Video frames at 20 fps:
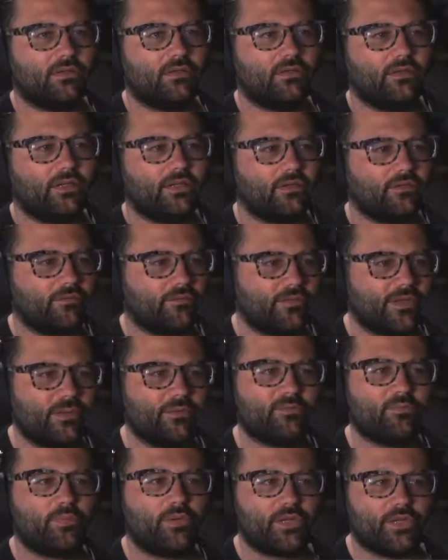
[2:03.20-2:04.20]
You know, that was
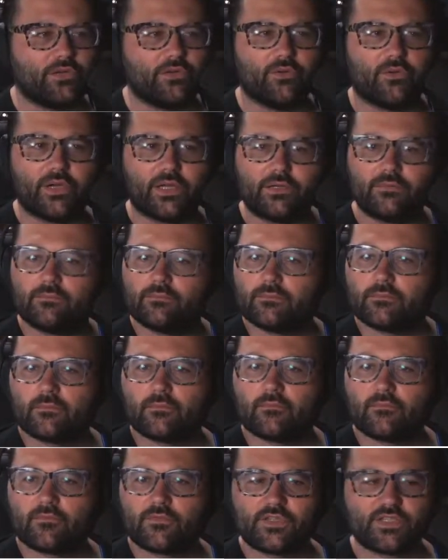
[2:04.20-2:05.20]
pretty annoying.
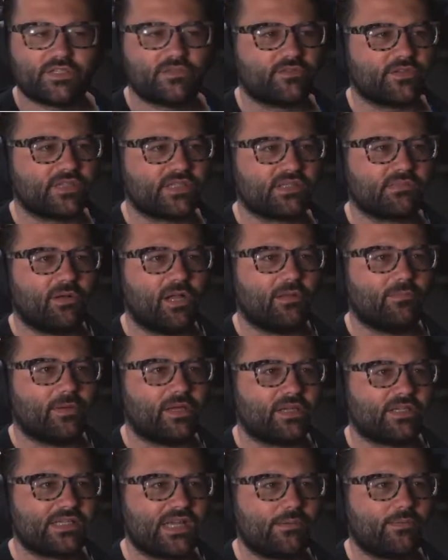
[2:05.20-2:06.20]
Just from the small amount
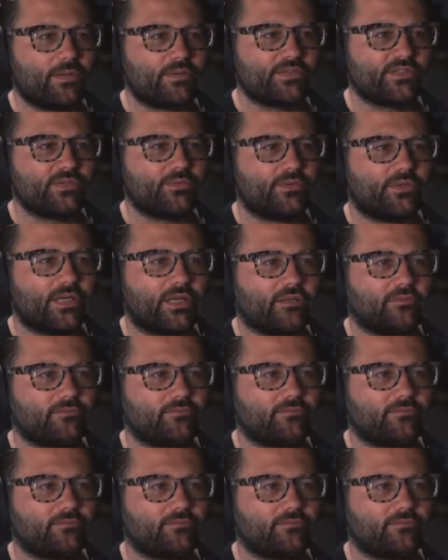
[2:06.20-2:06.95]
of time I was doing that.